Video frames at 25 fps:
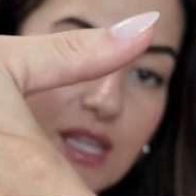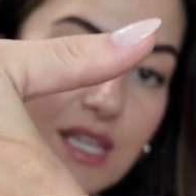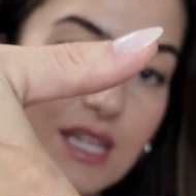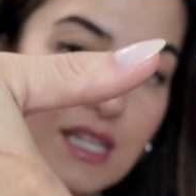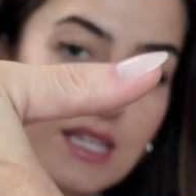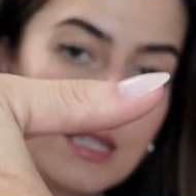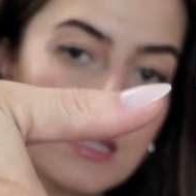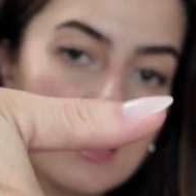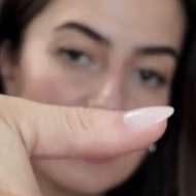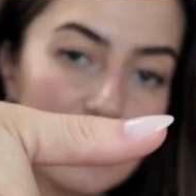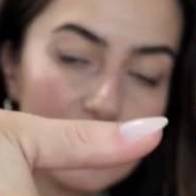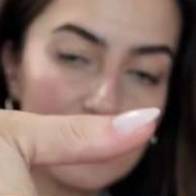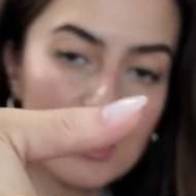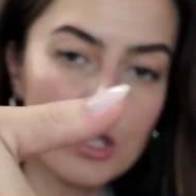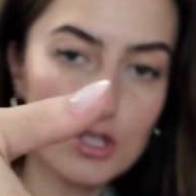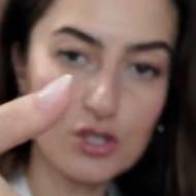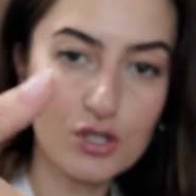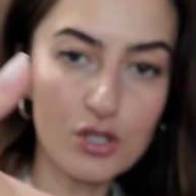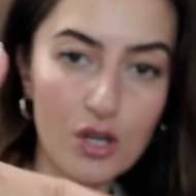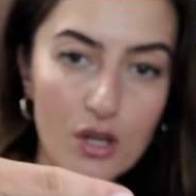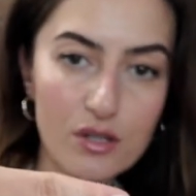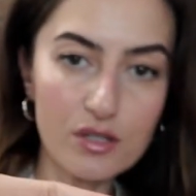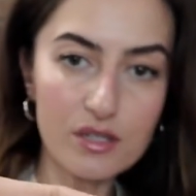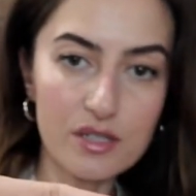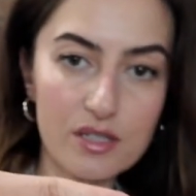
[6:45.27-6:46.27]
It is
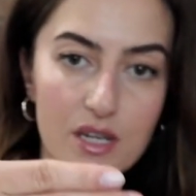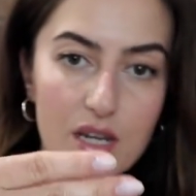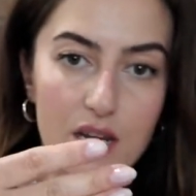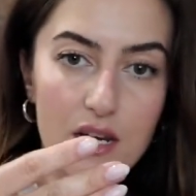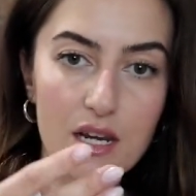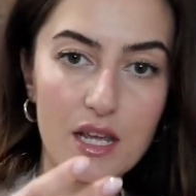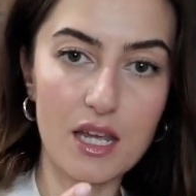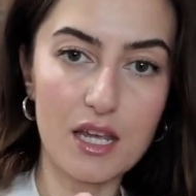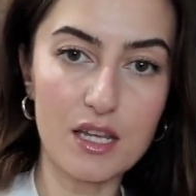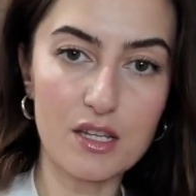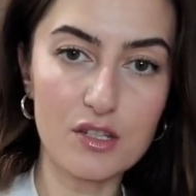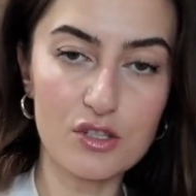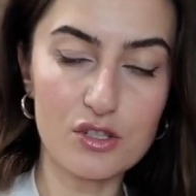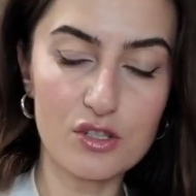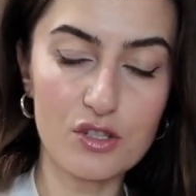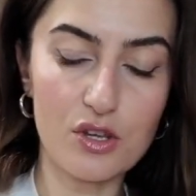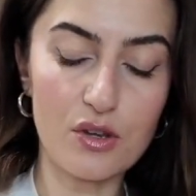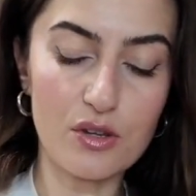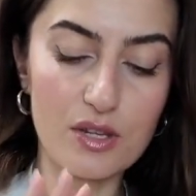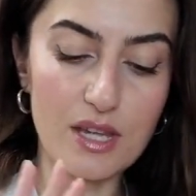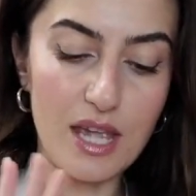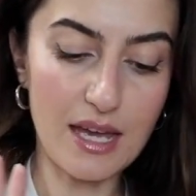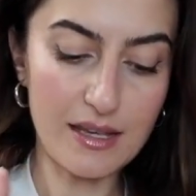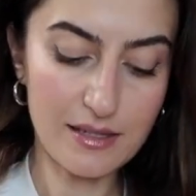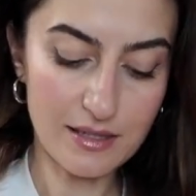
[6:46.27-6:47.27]
so stunning. So
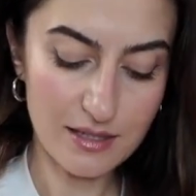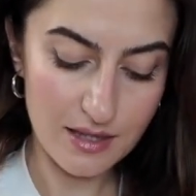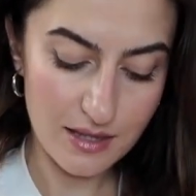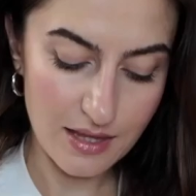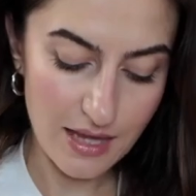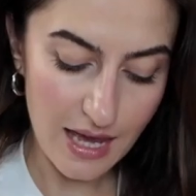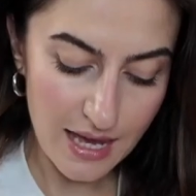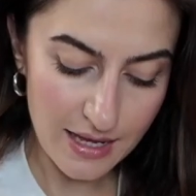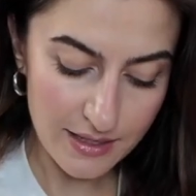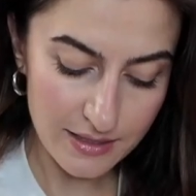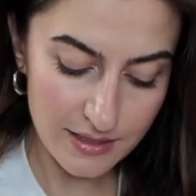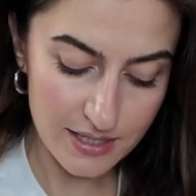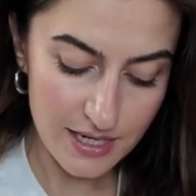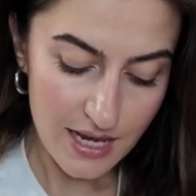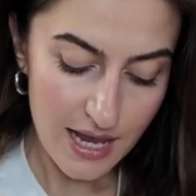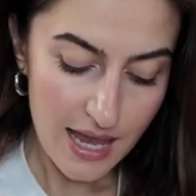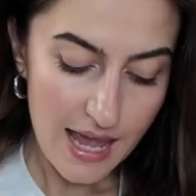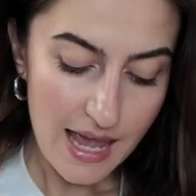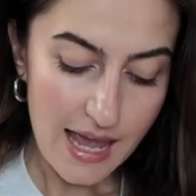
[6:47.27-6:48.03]
yes, that.